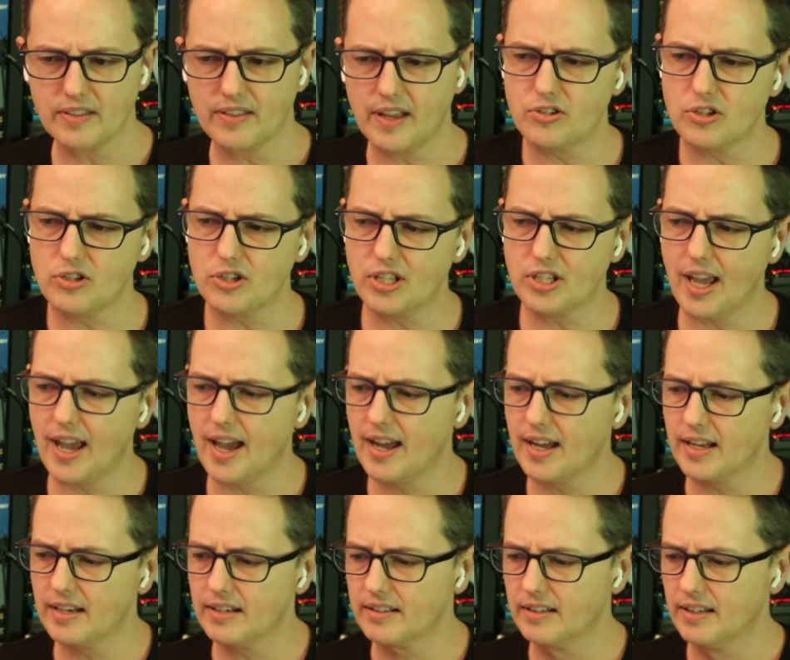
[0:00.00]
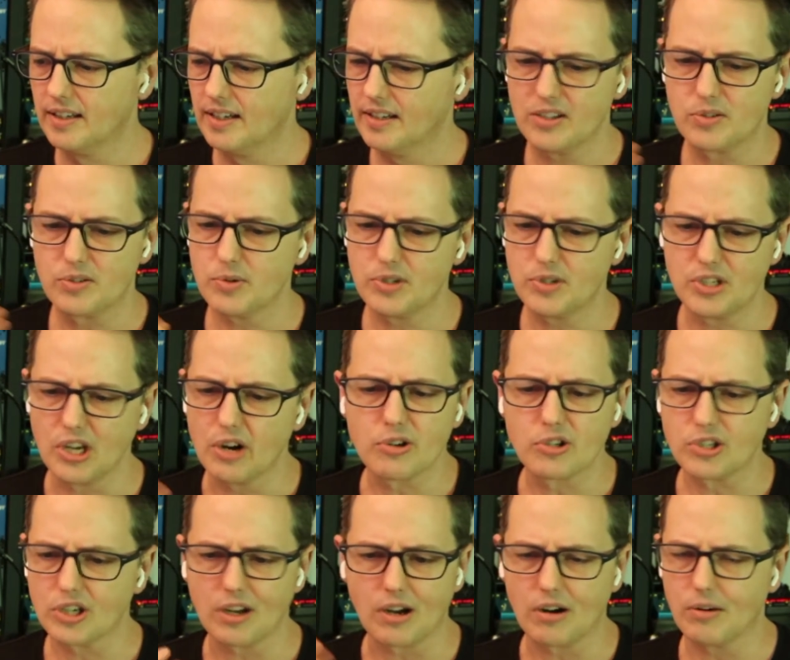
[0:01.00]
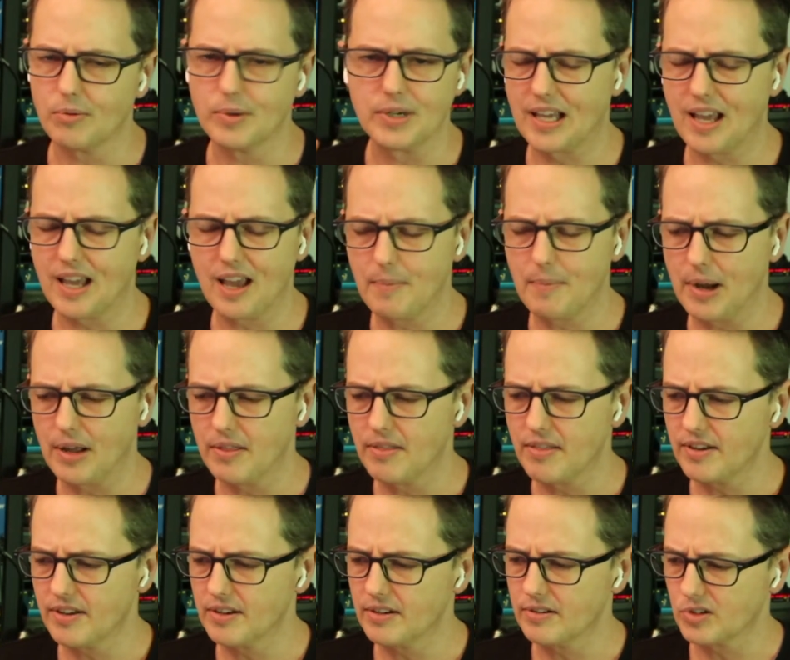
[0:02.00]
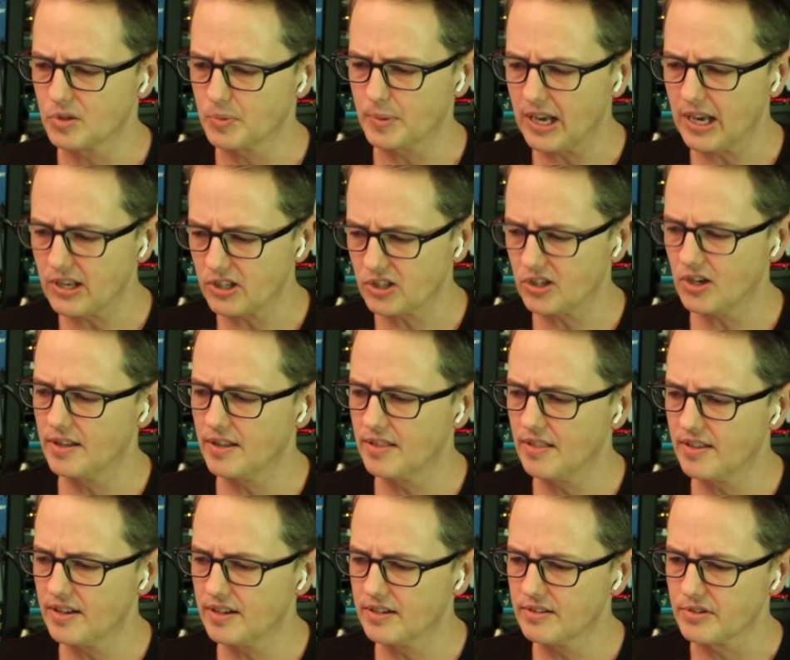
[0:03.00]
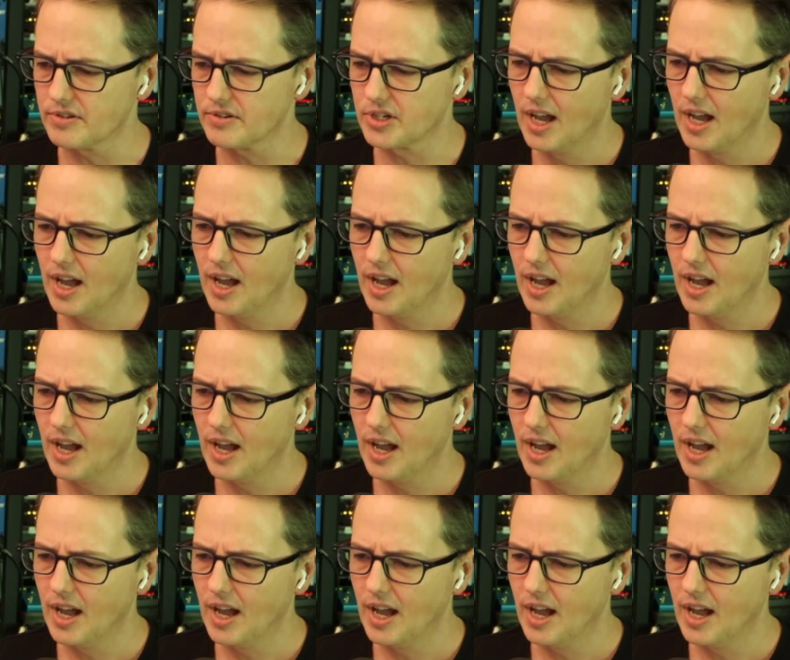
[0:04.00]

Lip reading: They just had, this was years ago when it came out in theaters, but I saw it in theaters,